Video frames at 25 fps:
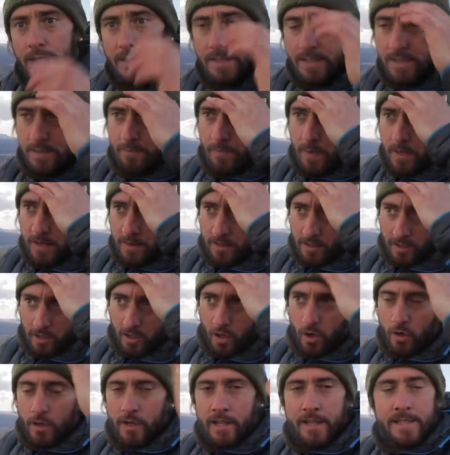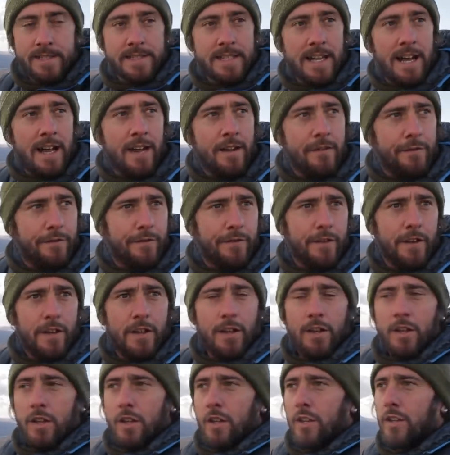This has been the longest I've
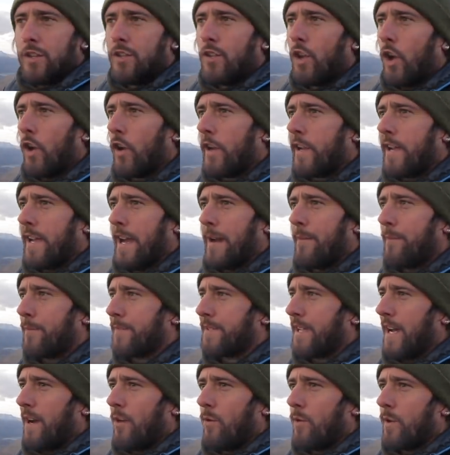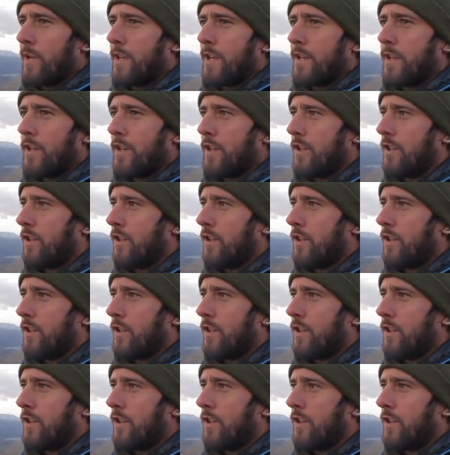not camped out in